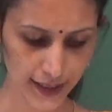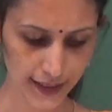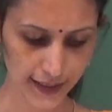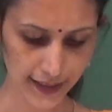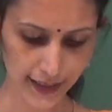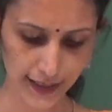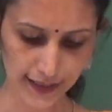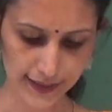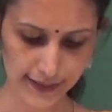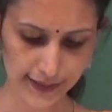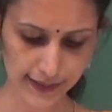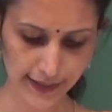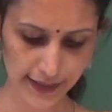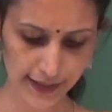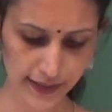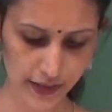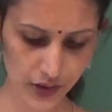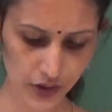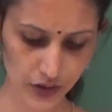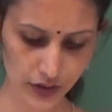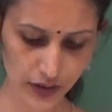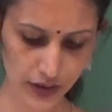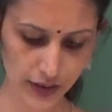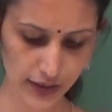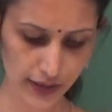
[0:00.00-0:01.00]
Next lady
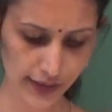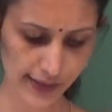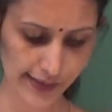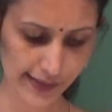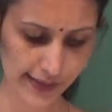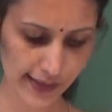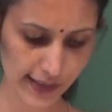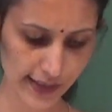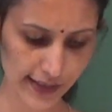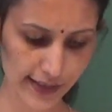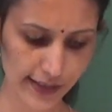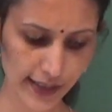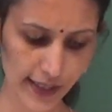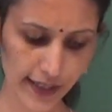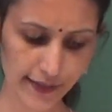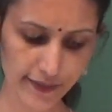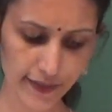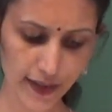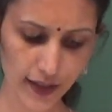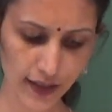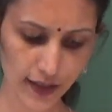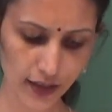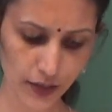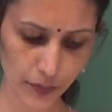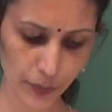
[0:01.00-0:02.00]
on the list is
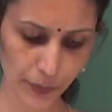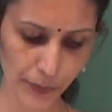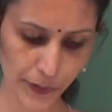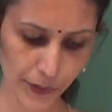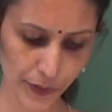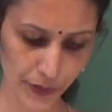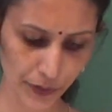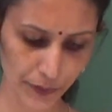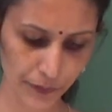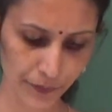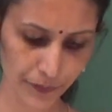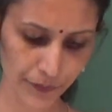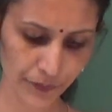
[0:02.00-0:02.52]
Ekta Kapoor.